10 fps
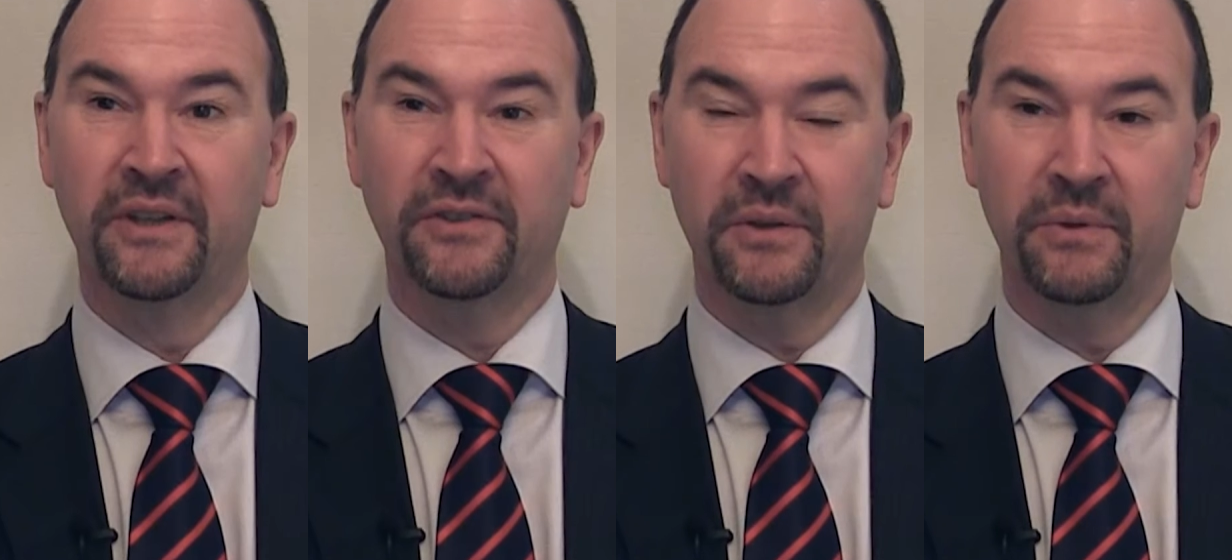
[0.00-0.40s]

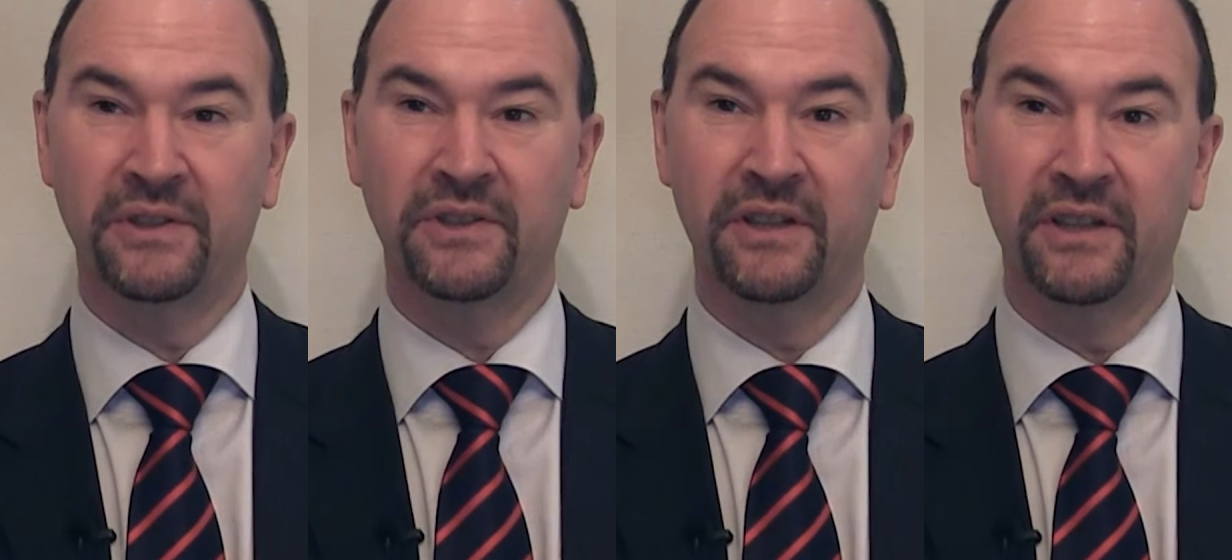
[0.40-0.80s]
So we
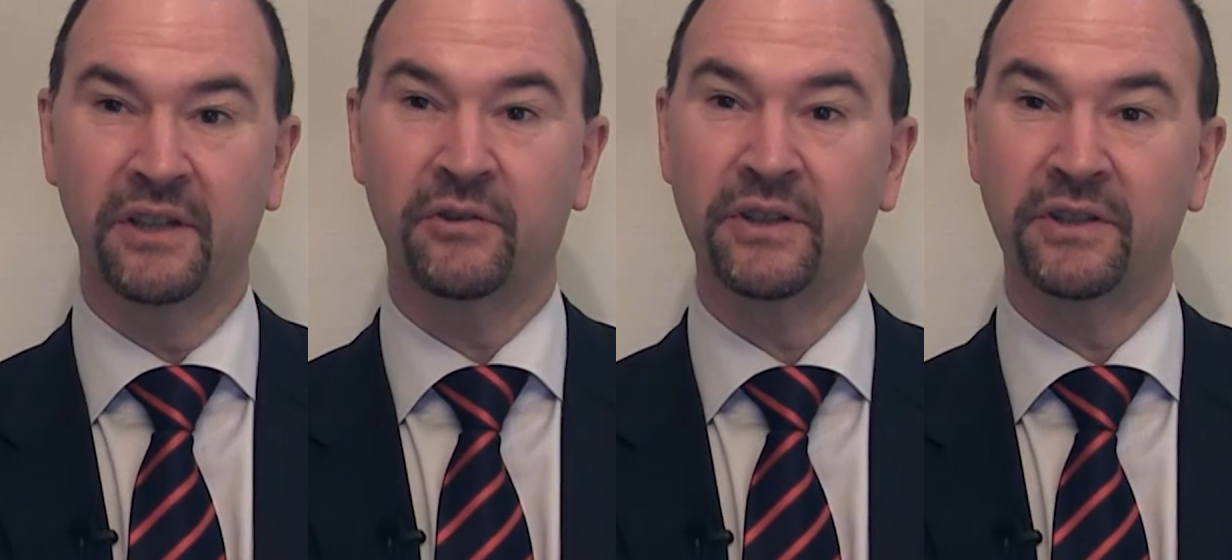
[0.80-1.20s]
see an
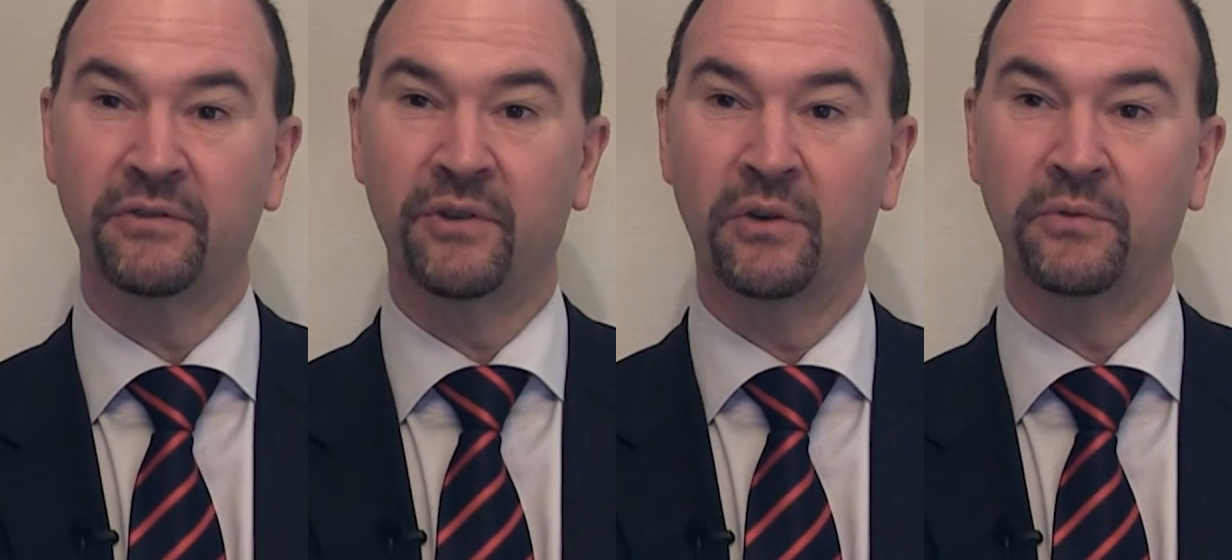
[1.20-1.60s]

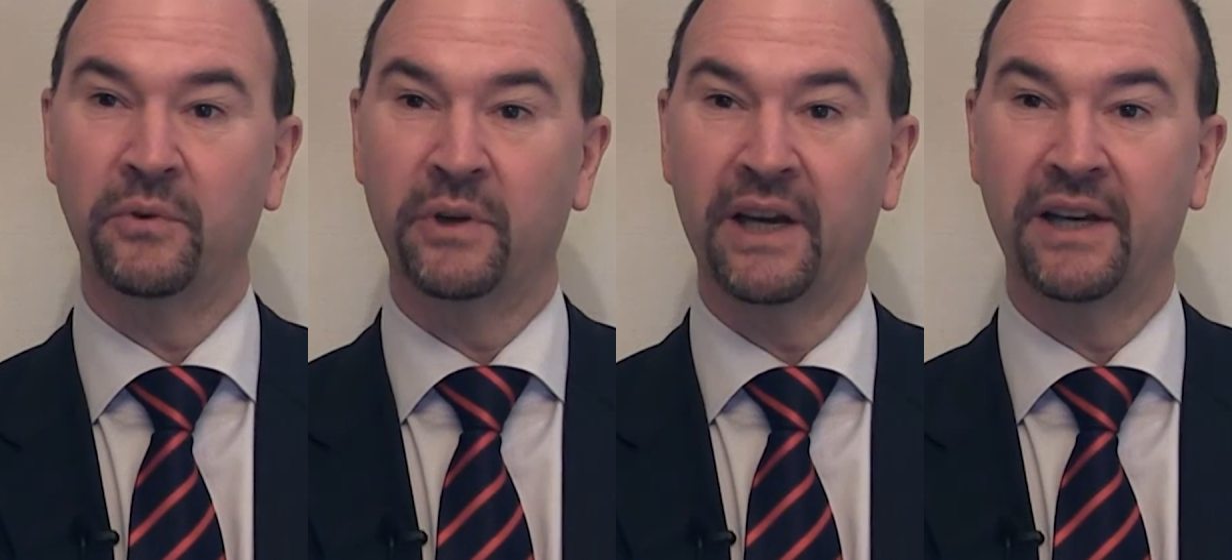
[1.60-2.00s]
increasing role
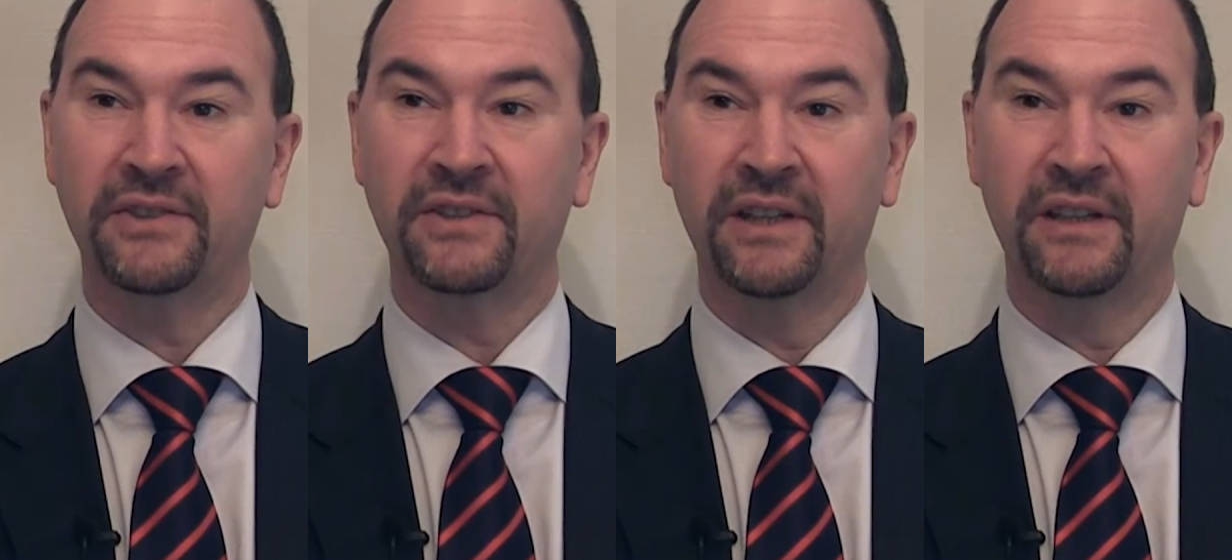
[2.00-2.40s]
for
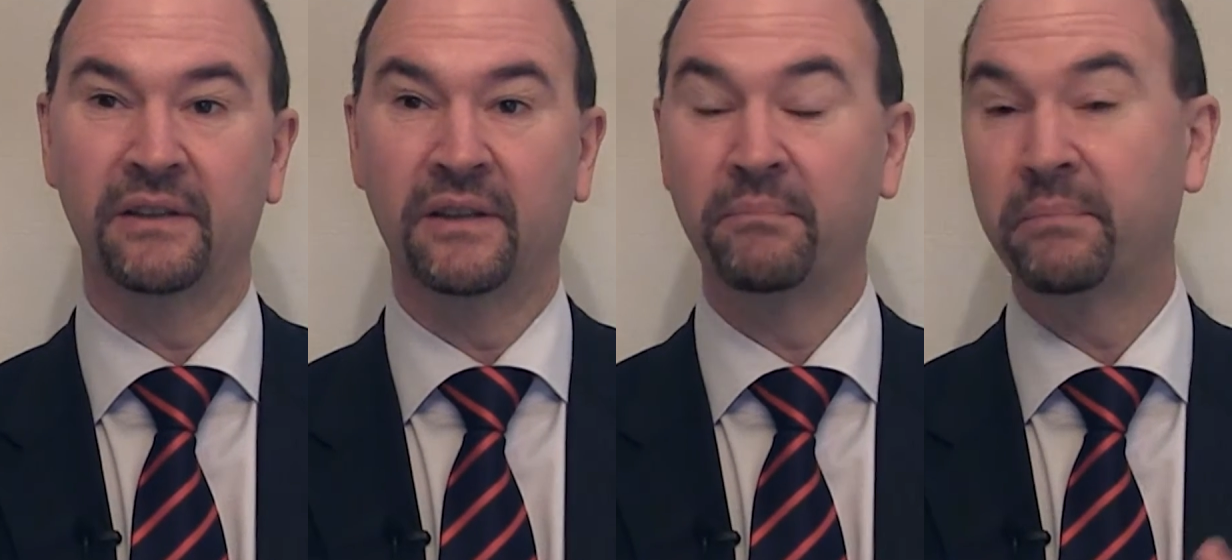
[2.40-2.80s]
gas
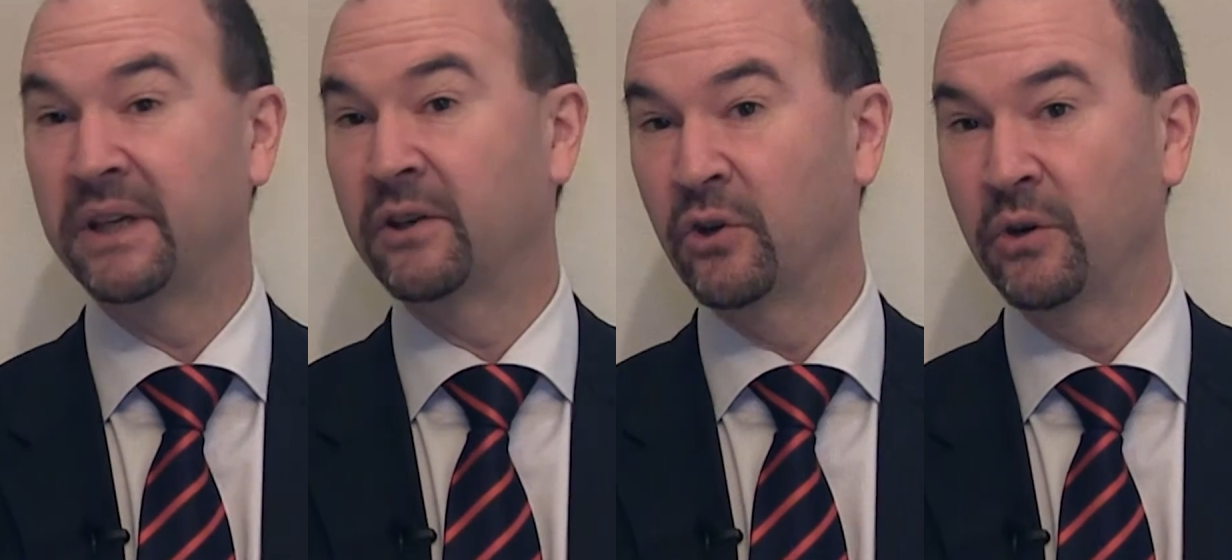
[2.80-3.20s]
in
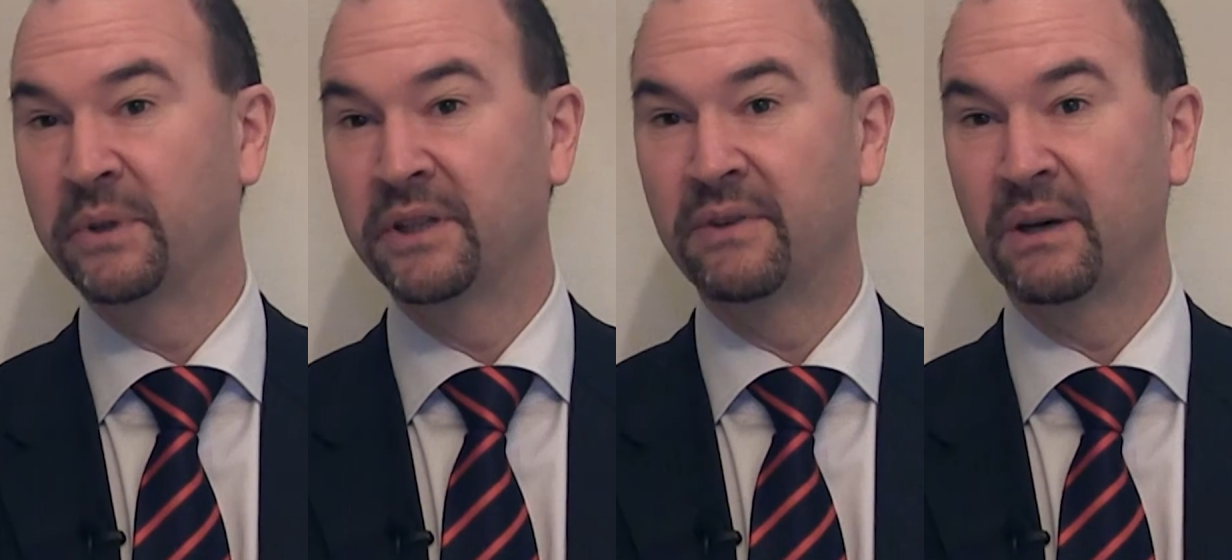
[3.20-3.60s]
big
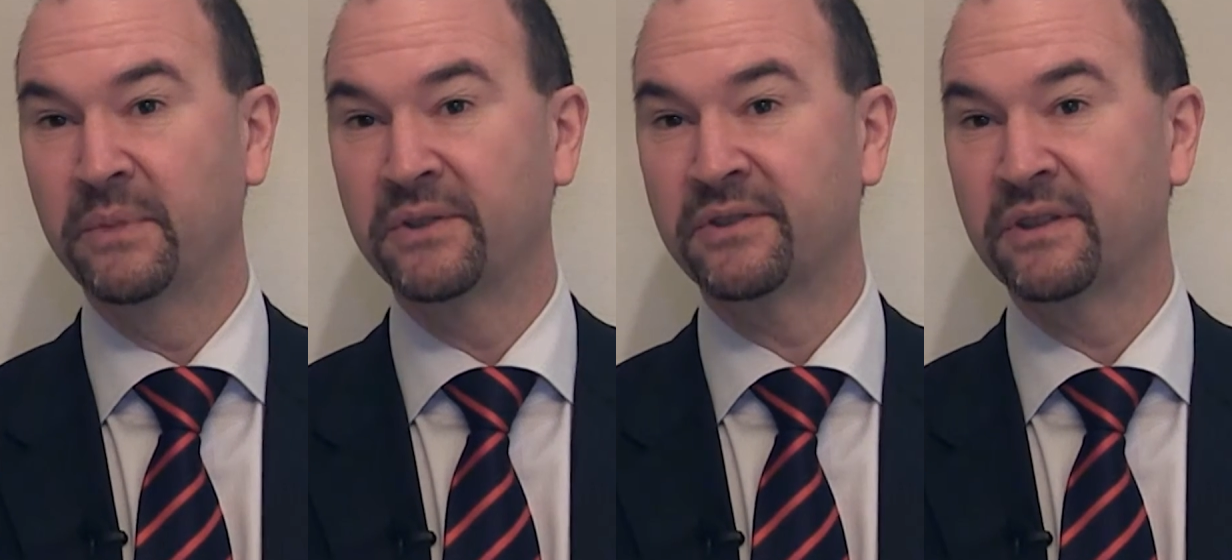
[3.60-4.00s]
urban
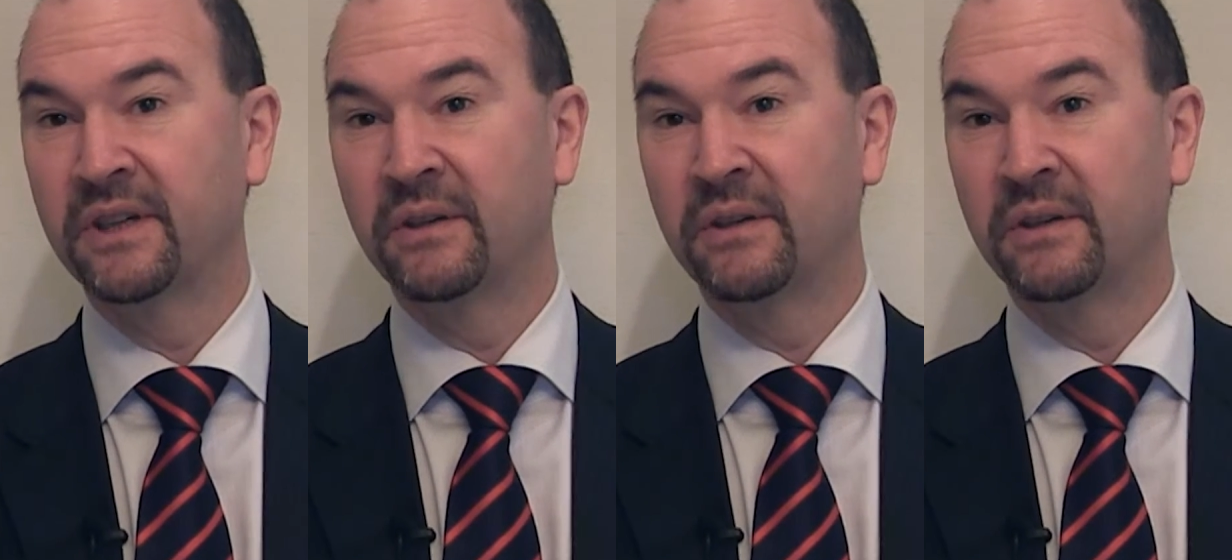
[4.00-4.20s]
developments.